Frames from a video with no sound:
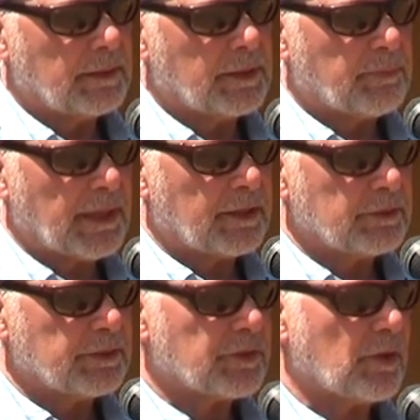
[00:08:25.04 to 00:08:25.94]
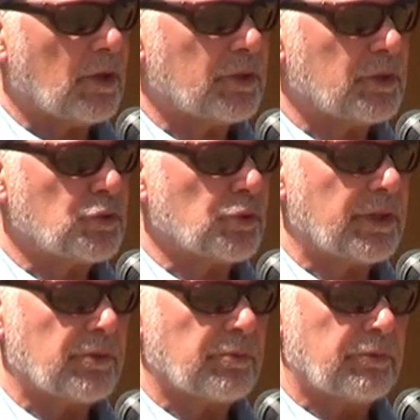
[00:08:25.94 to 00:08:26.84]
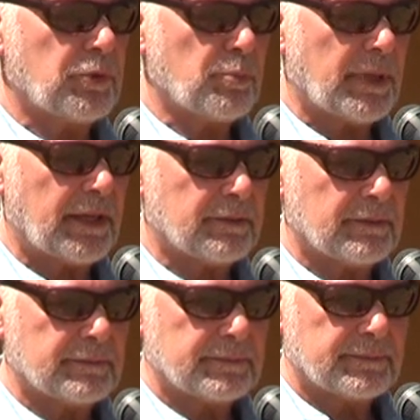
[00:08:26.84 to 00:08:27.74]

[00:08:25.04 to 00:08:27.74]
And the panel is called a joint review panel.